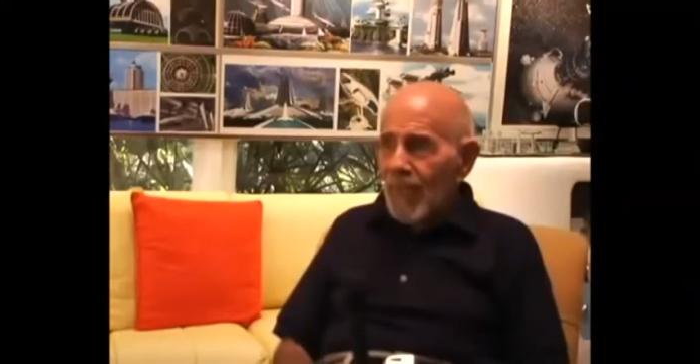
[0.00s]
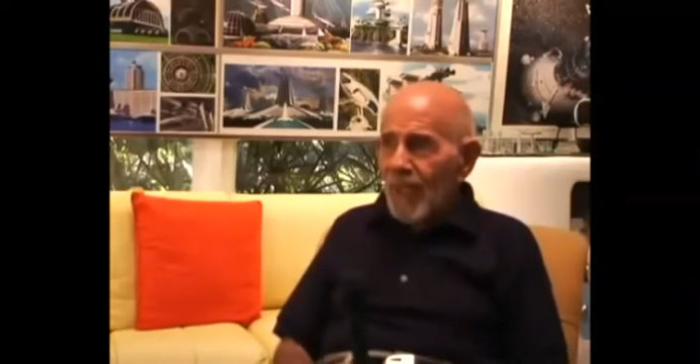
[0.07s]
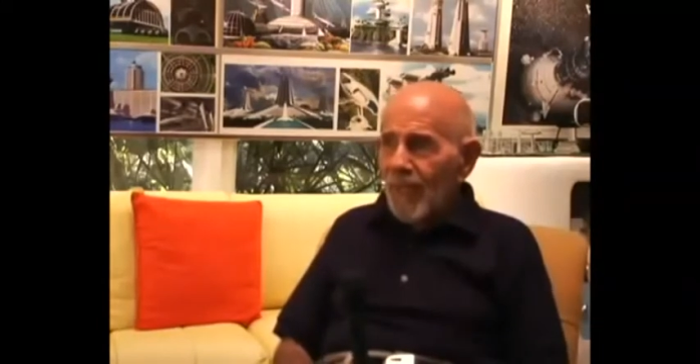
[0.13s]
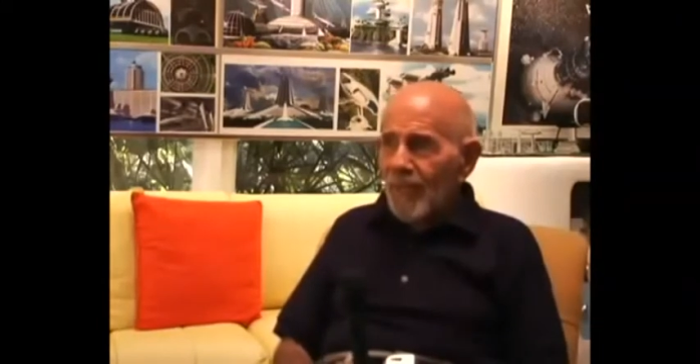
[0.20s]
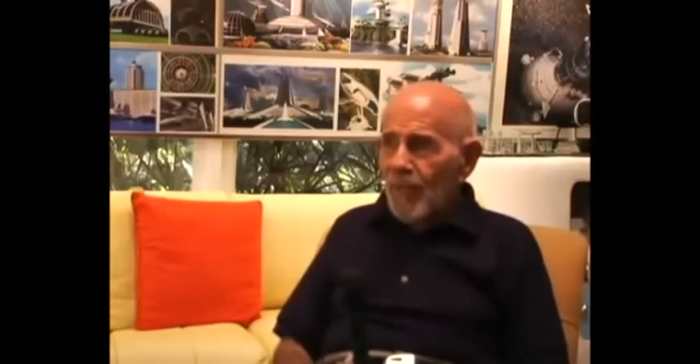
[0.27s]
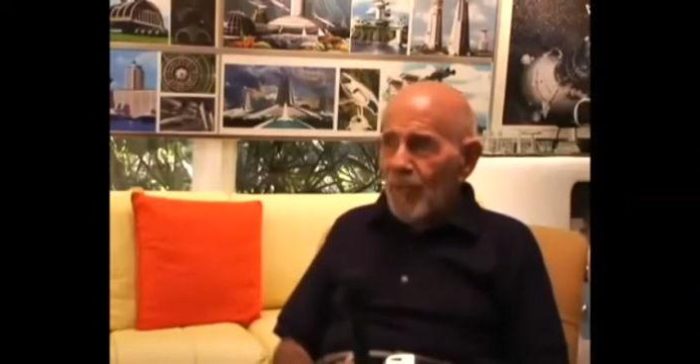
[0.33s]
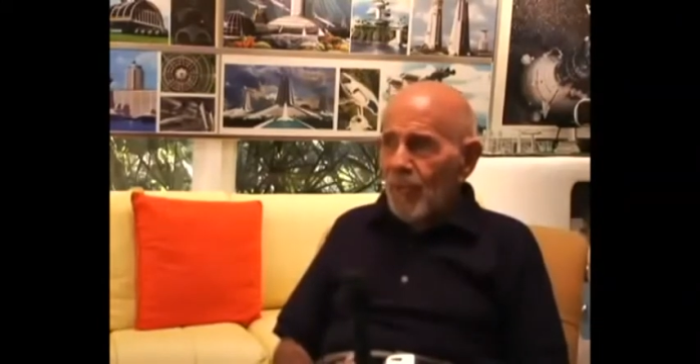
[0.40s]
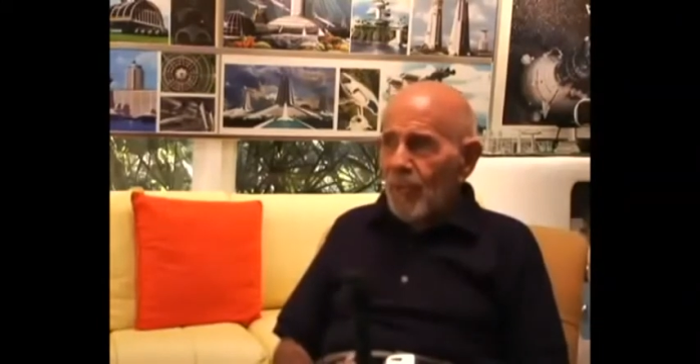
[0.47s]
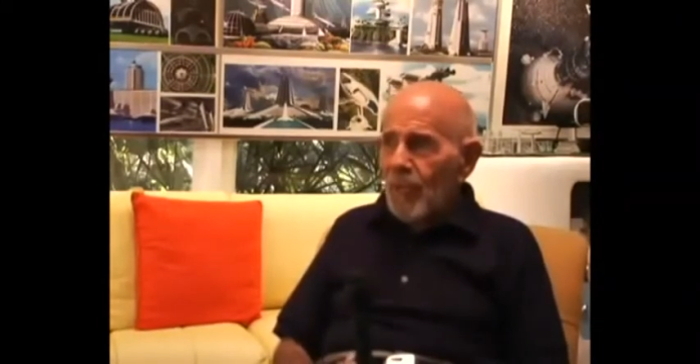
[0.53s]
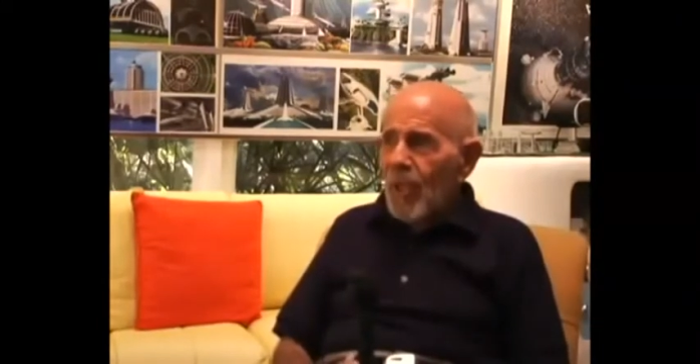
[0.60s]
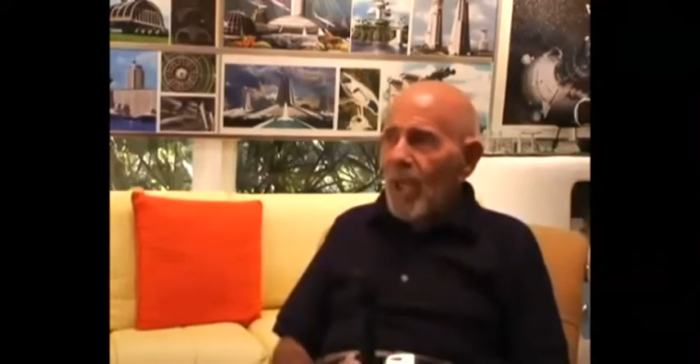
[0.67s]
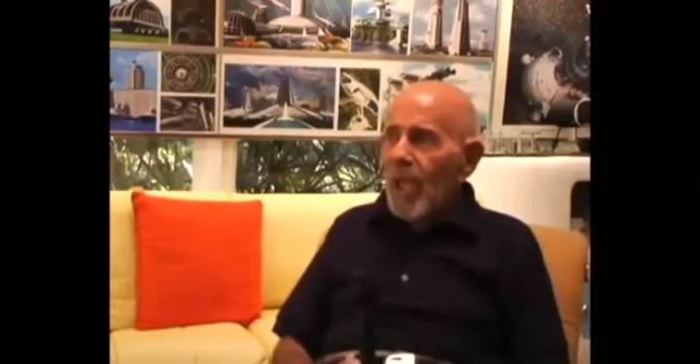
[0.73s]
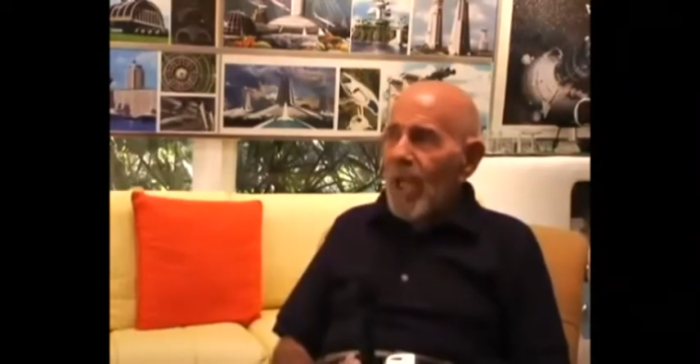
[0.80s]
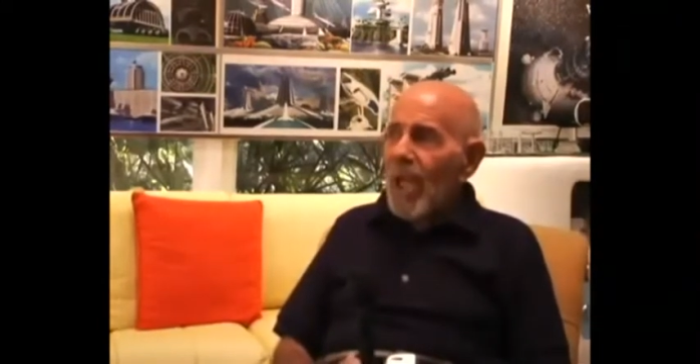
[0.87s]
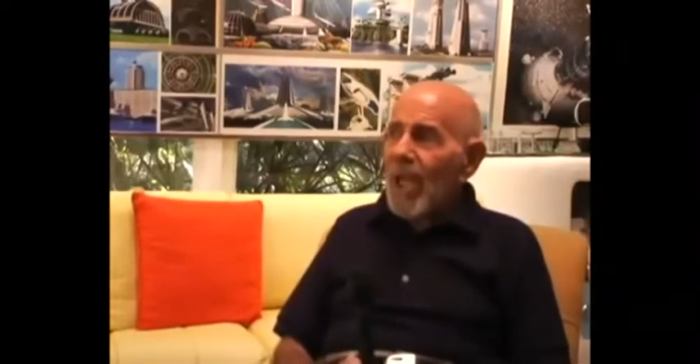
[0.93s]
if you
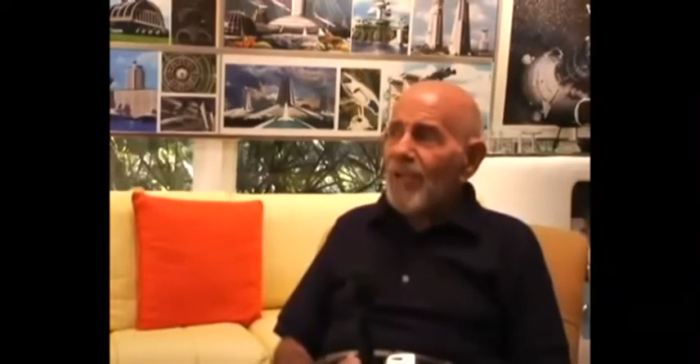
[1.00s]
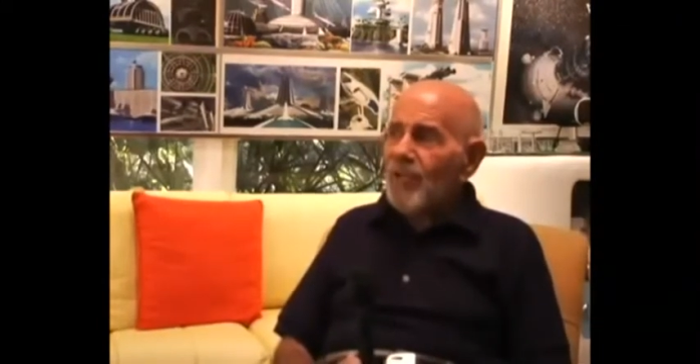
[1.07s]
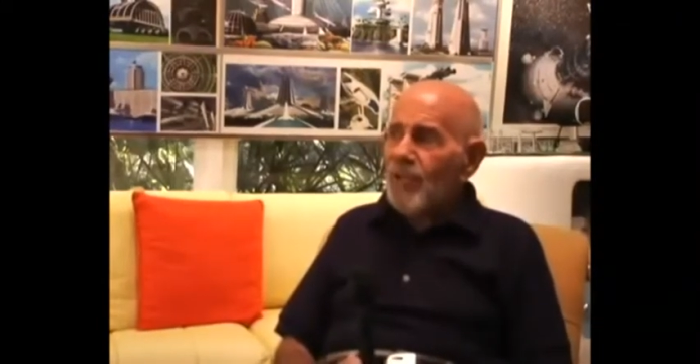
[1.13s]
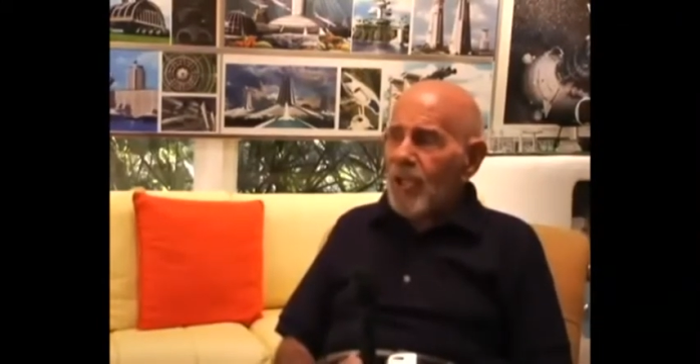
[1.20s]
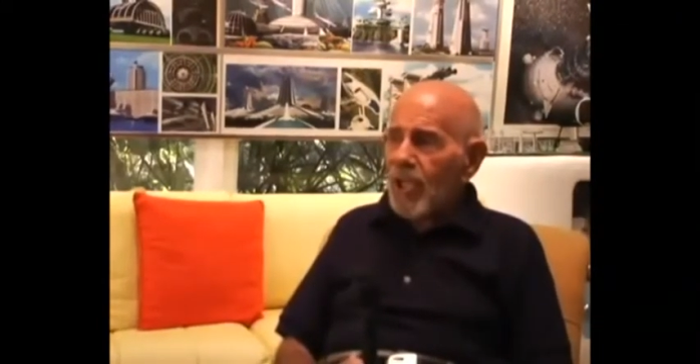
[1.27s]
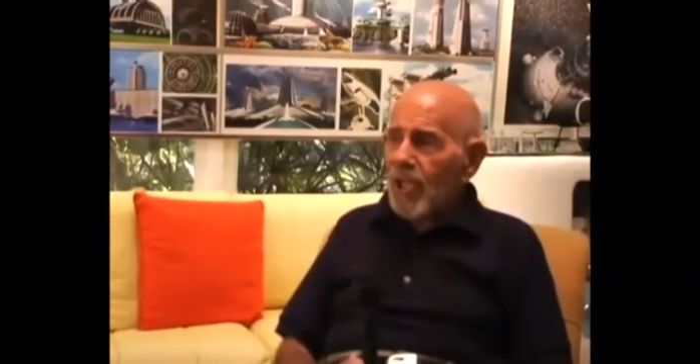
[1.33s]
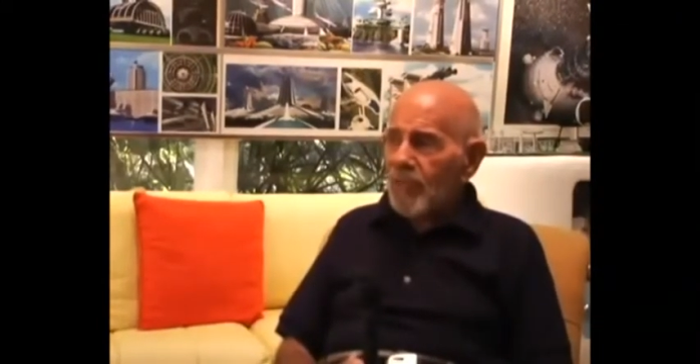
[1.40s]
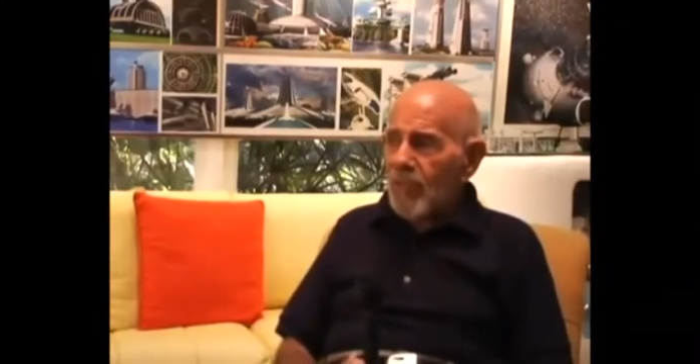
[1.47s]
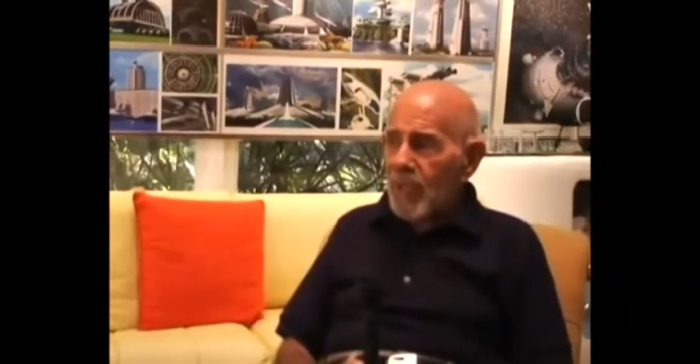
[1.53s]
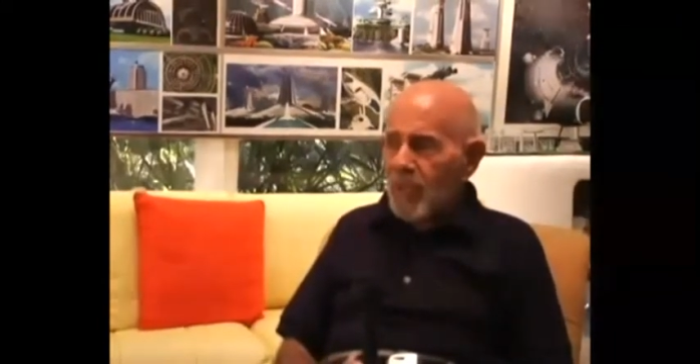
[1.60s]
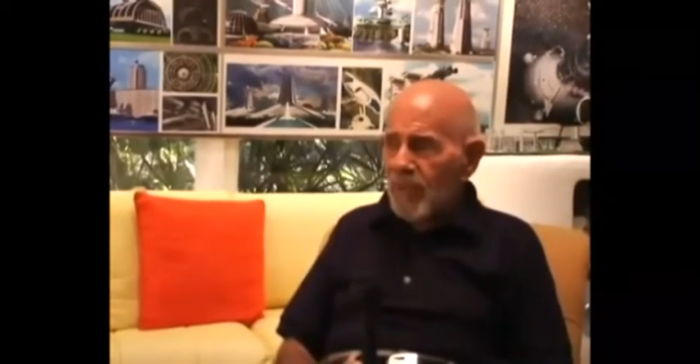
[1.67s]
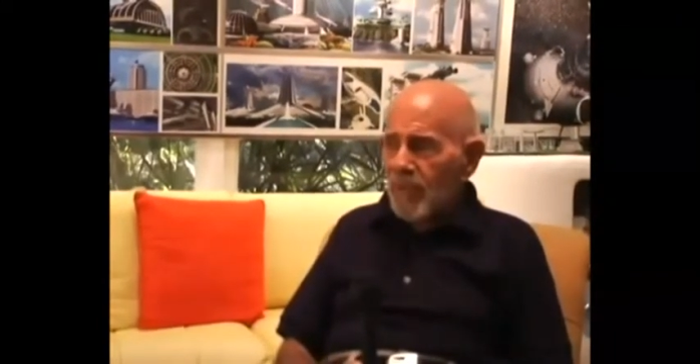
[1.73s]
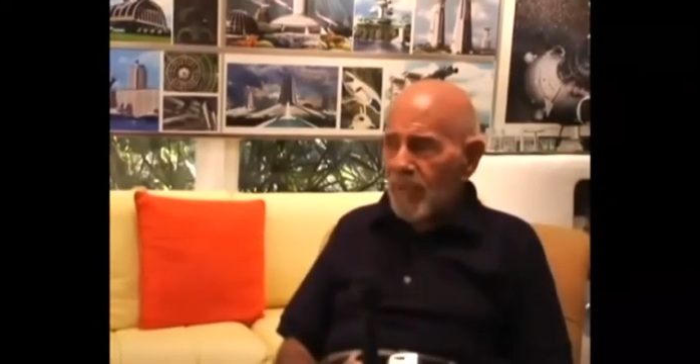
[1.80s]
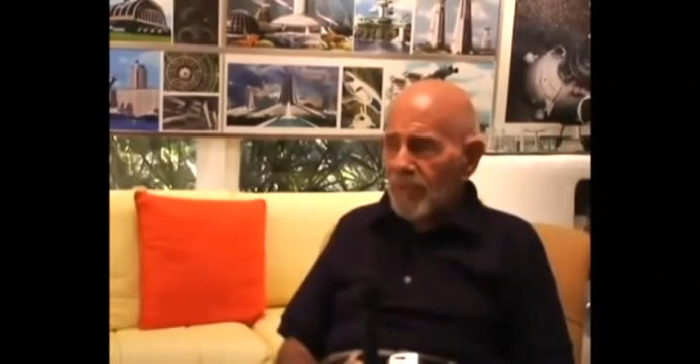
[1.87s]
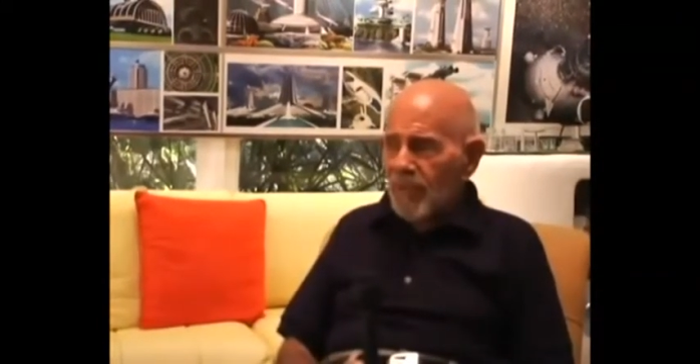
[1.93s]
educate
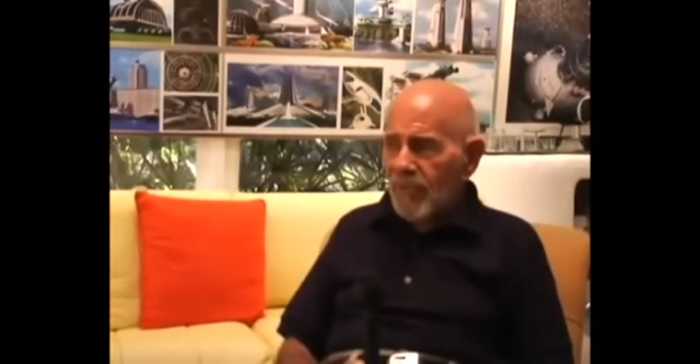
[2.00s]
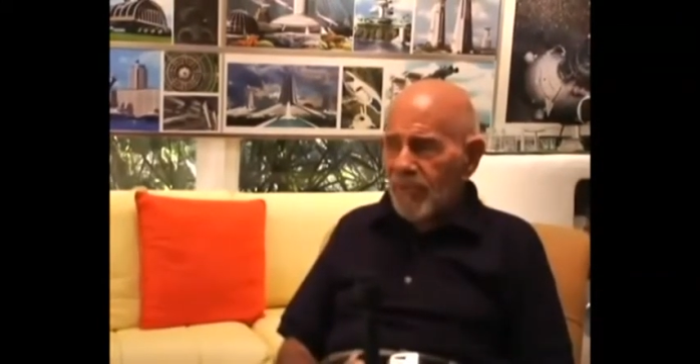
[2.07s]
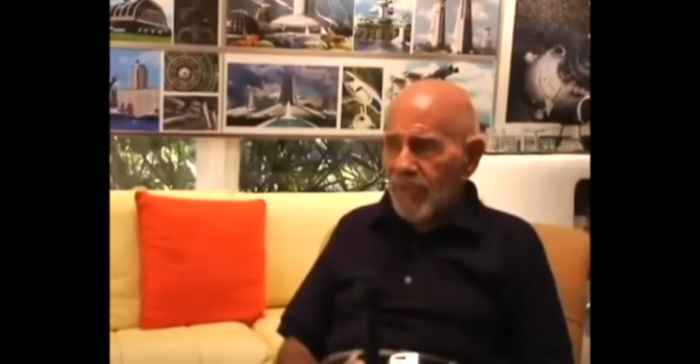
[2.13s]
people to